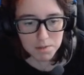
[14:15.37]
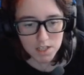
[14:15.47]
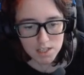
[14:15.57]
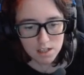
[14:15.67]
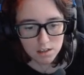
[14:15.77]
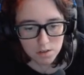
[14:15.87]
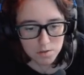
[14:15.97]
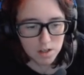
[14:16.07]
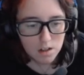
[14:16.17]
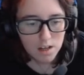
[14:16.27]
But listen
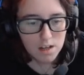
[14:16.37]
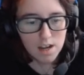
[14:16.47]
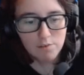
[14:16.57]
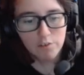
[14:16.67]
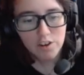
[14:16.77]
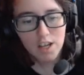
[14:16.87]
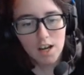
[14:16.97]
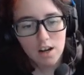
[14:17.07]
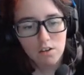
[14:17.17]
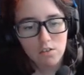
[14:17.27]
closely, late. Never
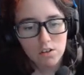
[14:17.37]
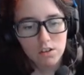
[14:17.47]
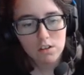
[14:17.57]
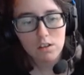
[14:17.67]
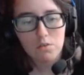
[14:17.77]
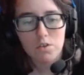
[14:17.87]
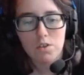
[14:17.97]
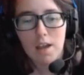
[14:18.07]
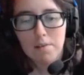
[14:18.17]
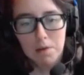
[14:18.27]
forget how close
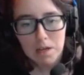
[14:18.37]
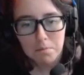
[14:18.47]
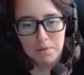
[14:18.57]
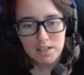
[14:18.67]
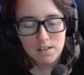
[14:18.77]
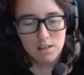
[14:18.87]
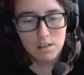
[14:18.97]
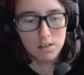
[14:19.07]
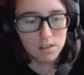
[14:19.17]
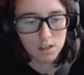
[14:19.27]
you came to being
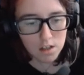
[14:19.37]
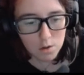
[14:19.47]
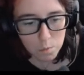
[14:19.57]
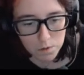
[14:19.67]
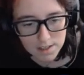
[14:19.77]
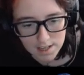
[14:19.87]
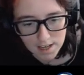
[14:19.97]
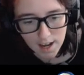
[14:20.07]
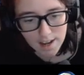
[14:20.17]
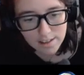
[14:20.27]
bested. One
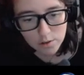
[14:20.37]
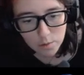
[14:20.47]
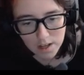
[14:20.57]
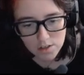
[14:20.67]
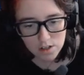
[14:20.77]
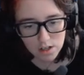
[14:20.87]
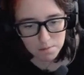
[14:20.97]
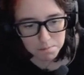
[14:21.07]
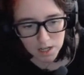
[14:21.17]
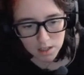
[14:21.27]
day I, the great
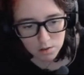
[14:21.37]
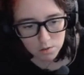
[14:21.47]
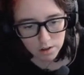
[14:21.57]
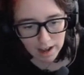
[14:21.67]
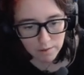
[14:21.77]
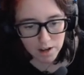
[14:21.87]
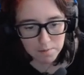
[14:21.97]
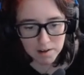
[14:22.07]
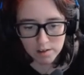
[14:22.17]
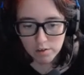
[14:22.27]
Don Paolo, will
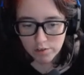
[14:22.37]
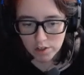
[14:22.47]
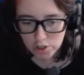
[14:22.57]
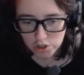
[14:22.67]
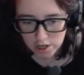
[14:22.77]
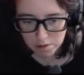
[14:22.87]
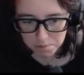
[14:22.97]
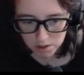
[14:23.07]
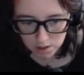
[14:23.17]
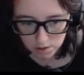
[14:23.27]
rain my revenge down
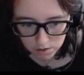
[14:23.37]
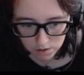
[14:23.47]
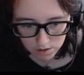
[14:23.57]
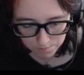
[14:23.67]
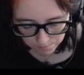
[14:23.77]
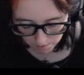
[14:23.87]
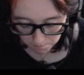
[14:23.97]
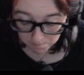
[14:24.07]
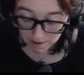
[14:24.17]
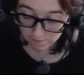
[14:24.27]
upon you.
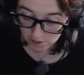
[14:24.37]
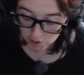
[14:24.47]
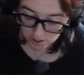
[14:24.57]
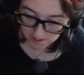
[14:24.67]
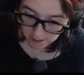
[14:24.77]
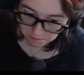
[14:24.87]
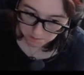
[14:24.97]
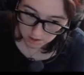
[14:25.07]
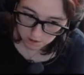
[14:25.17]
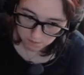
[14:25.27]
My vengeance down
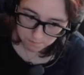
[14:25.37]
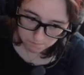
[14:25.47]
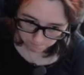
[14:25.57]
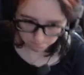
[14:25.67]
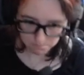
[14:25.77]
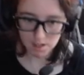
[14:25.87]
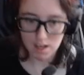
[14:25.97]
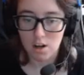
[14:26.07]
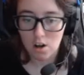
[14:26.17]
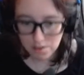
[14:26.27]
upon you.
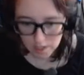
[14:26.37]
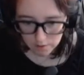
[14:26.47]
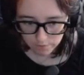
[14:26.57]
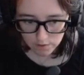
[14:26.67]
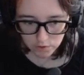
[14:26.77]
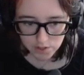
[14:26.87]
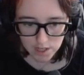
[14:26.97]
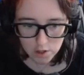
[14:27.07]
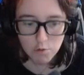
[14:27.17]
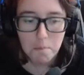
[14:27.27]
And on that fearful
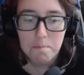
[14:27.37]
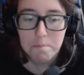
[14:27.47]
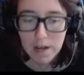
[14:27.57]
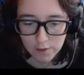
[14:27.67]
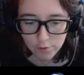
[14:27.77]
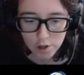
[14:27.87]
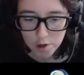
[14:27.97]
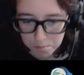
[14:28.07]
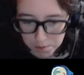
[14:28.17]
day, you will beg for an